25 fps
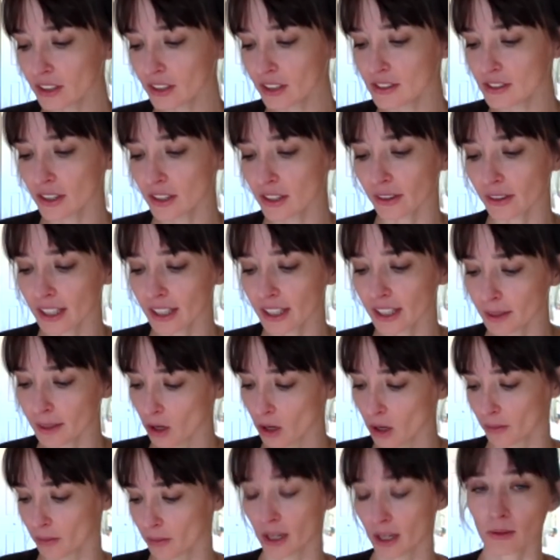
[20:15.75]
So I came
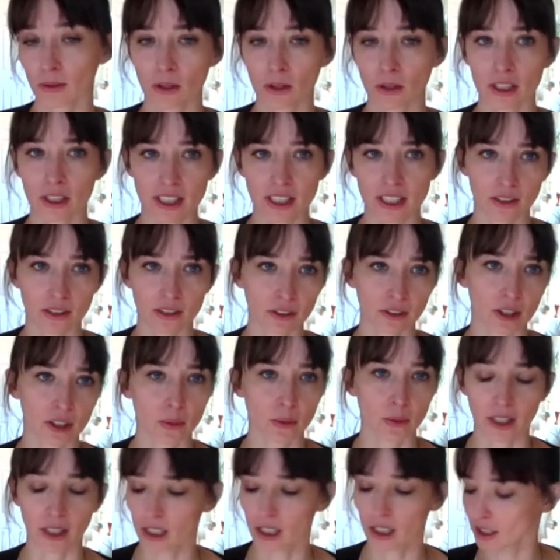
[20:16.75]
home and I wrote it down really
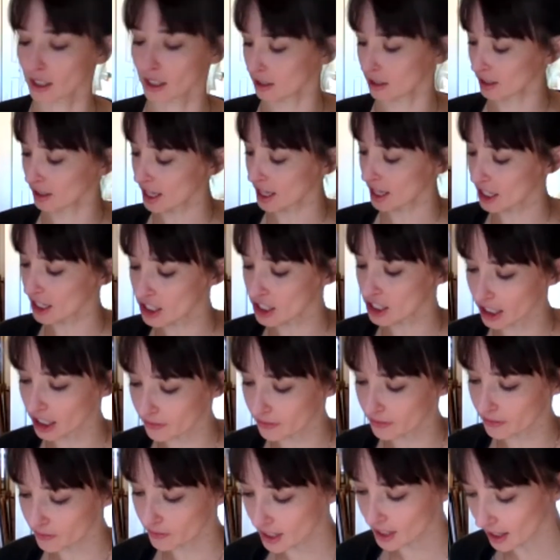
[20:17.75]
quick.
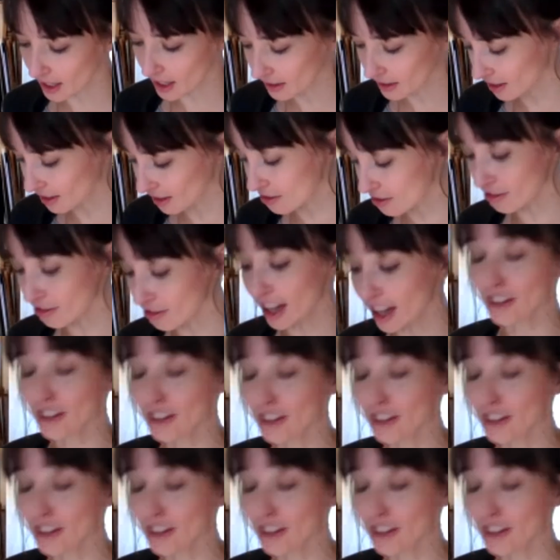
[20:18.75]
Actually, I found